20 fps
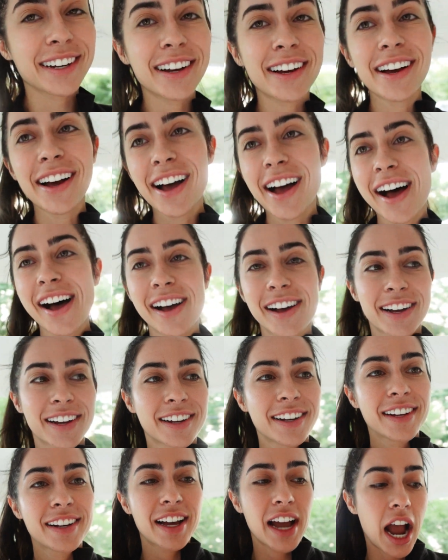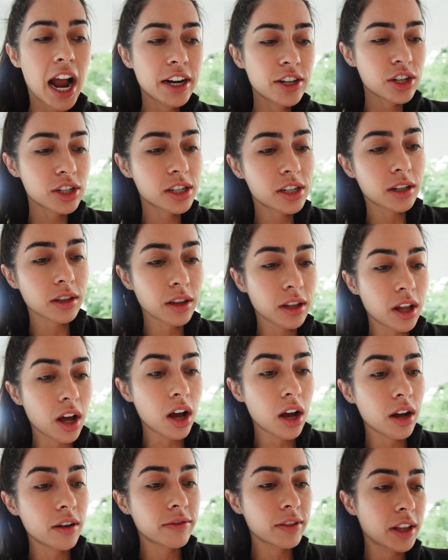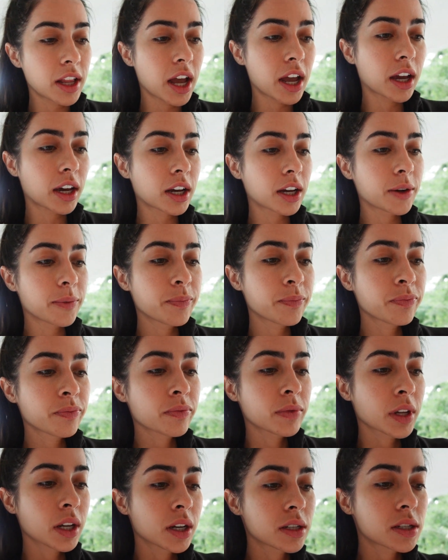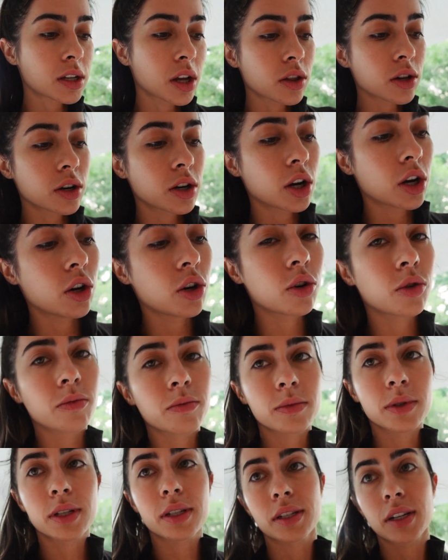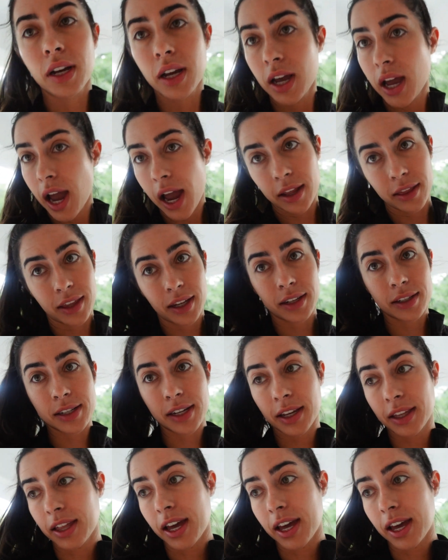Uh, I just love like Southern homes and things like